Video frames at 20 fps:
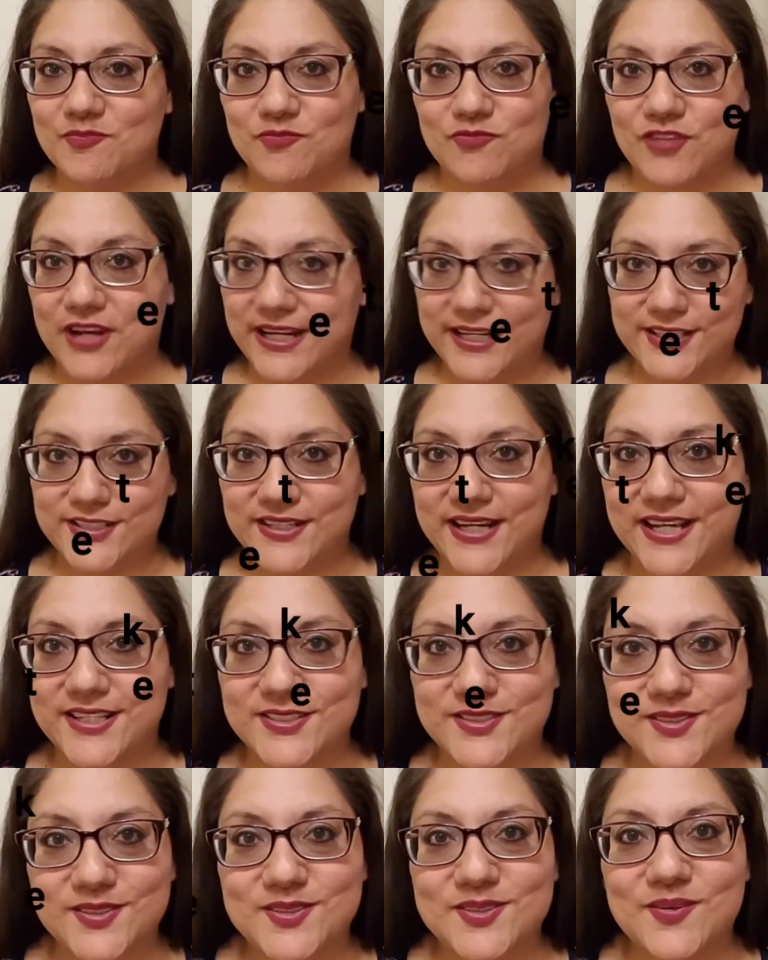ready to
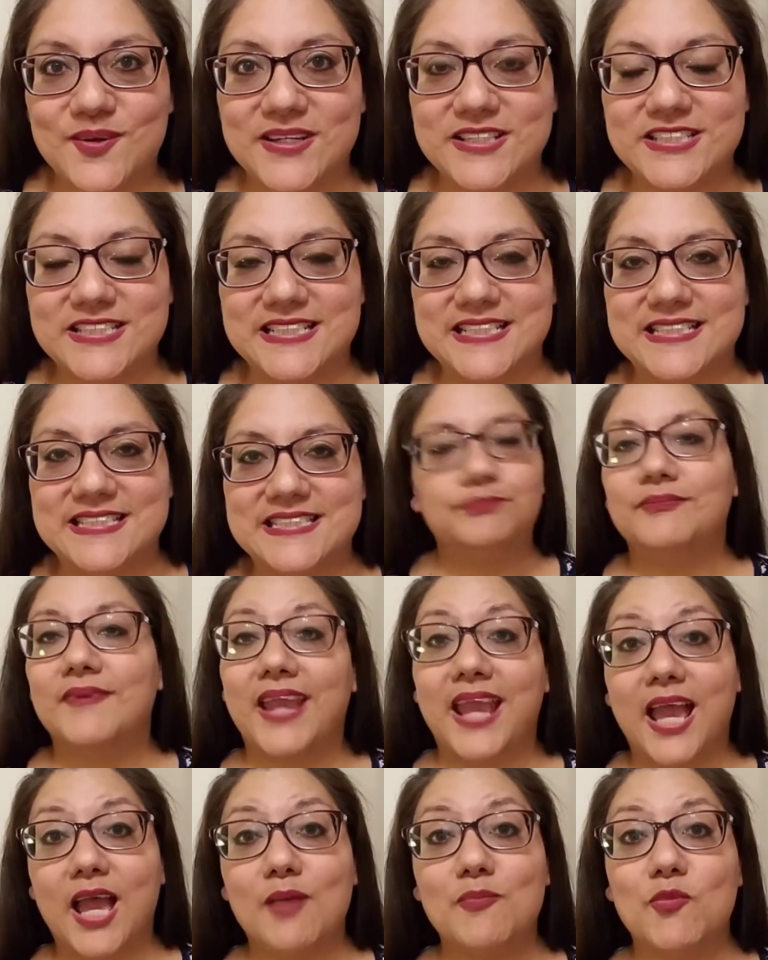answer those questions.
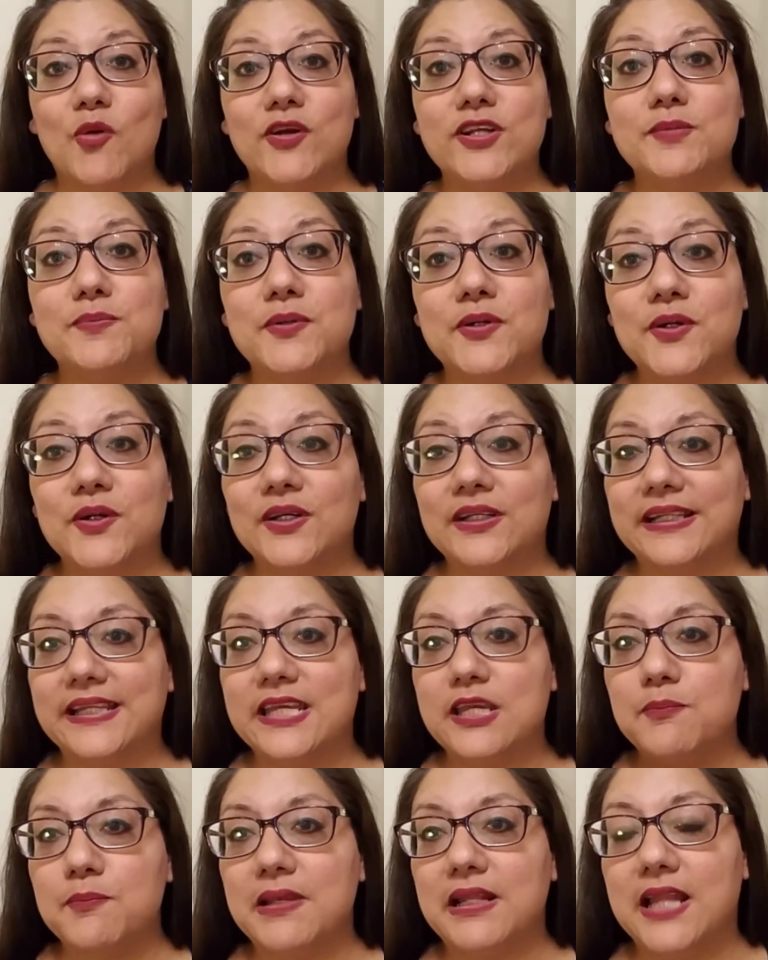I'm going to put her
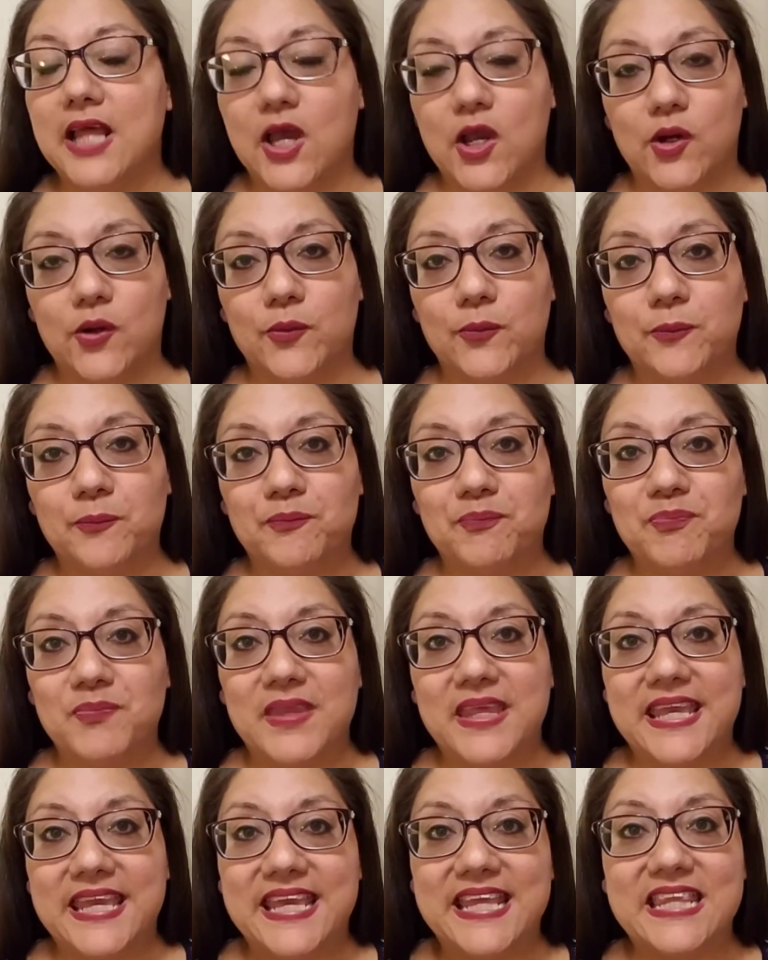link below
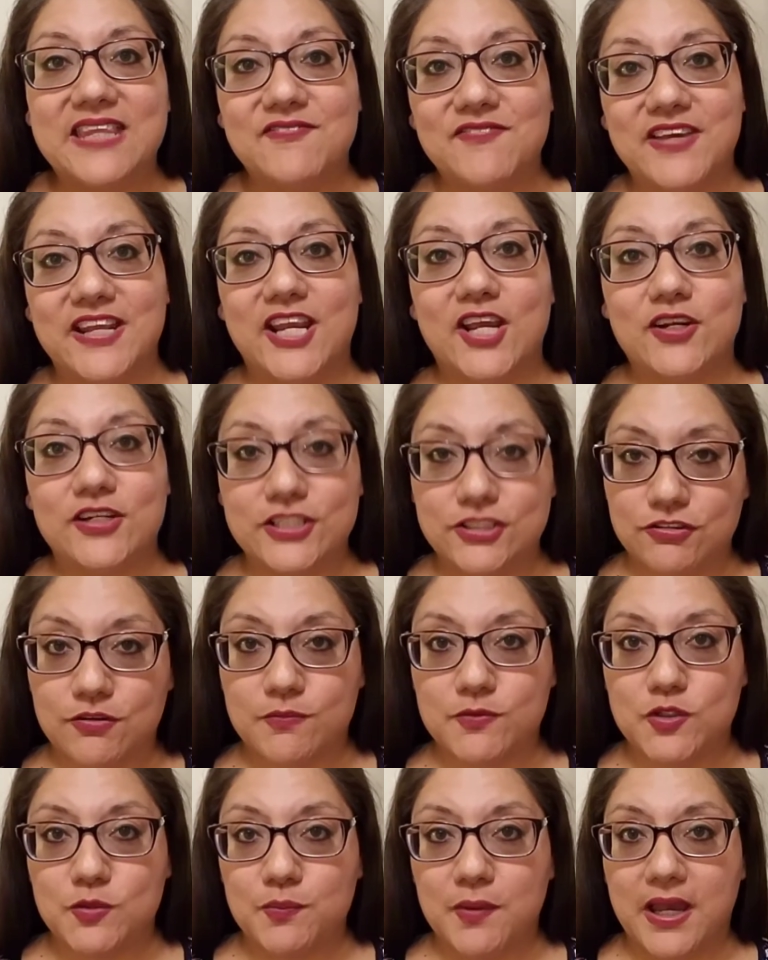in the video
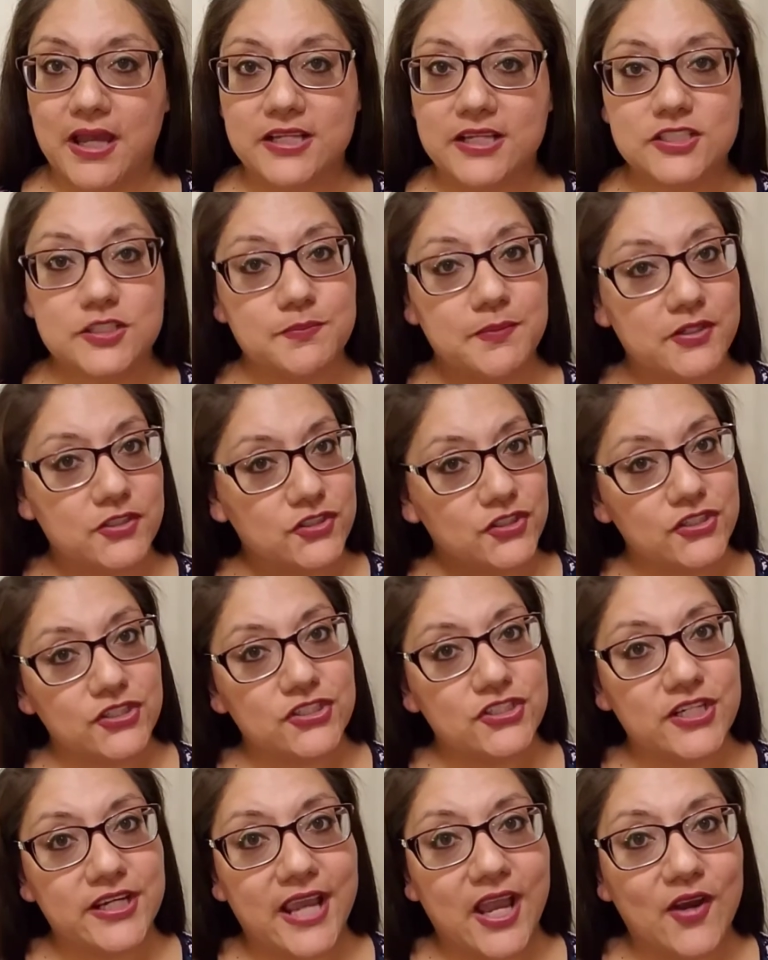description box, so make sure you
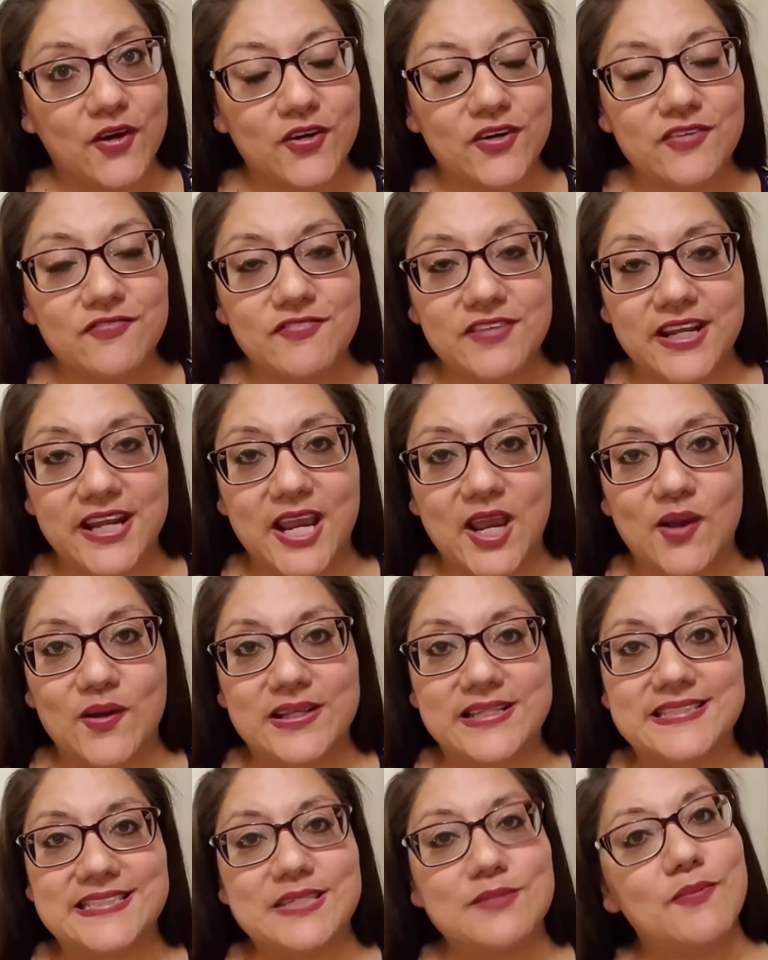check out her video
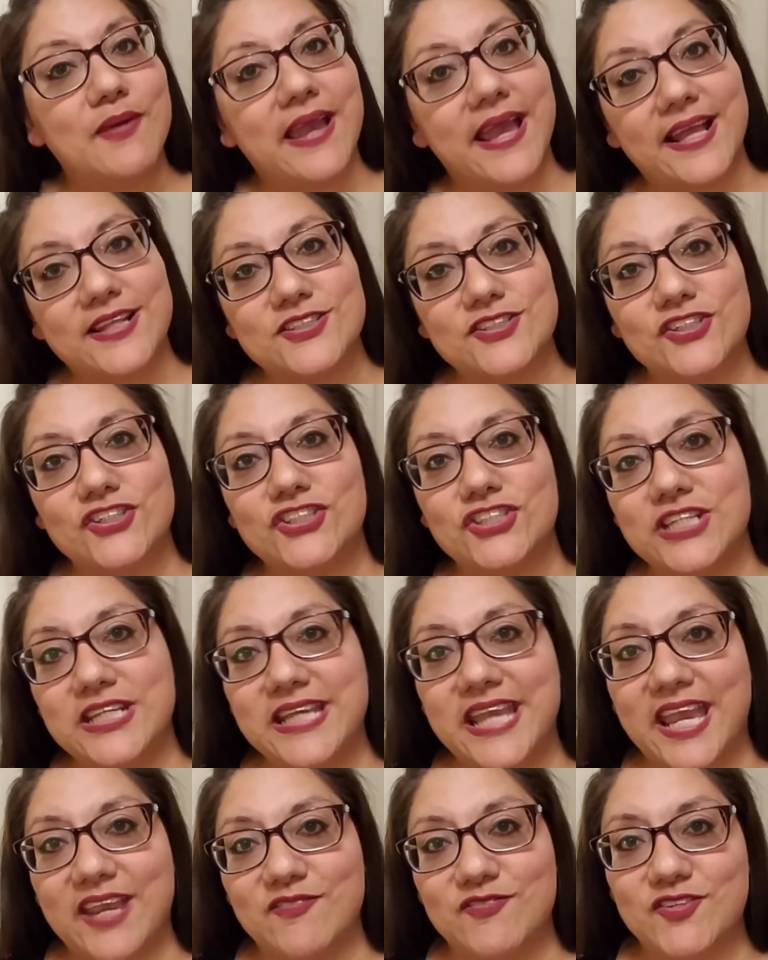and see what answers she
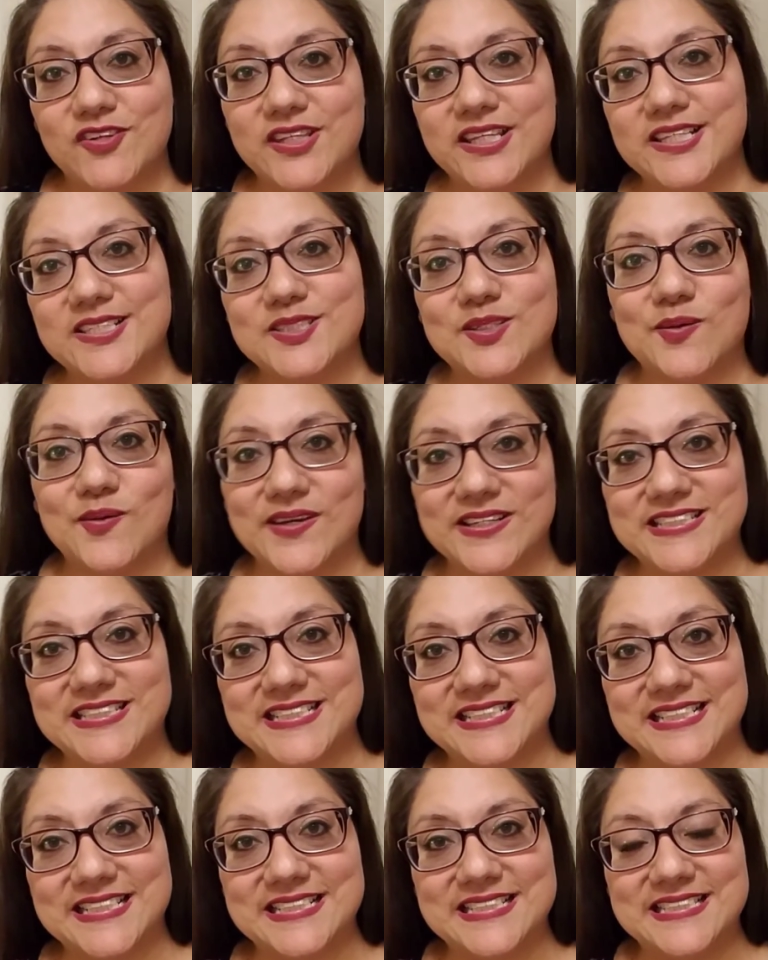gave to these
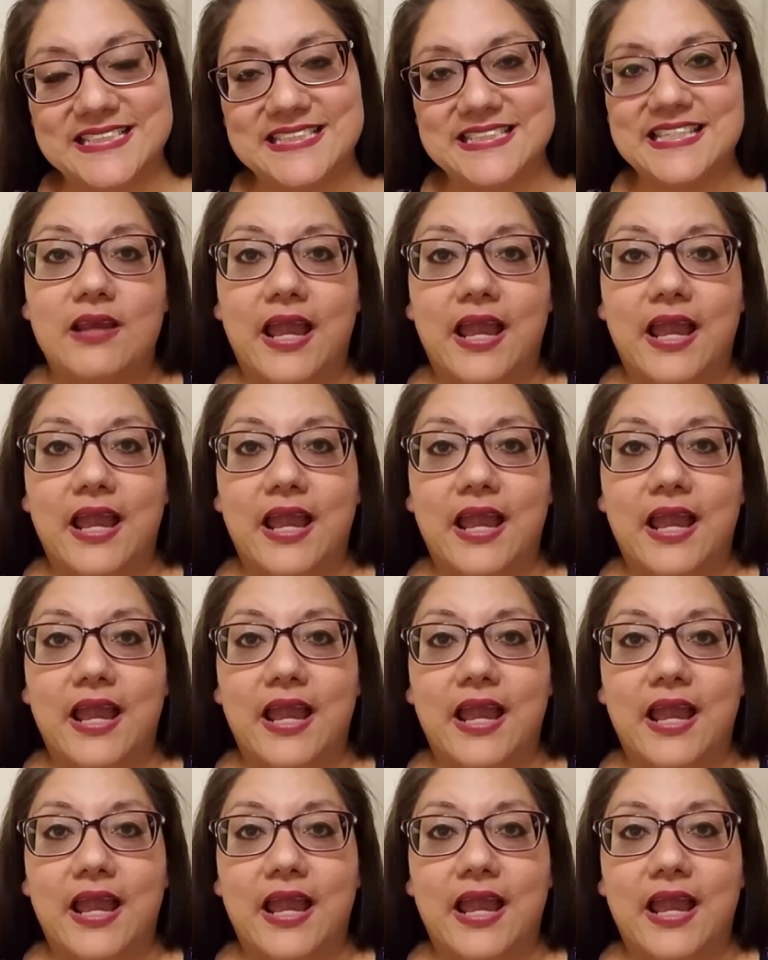questions.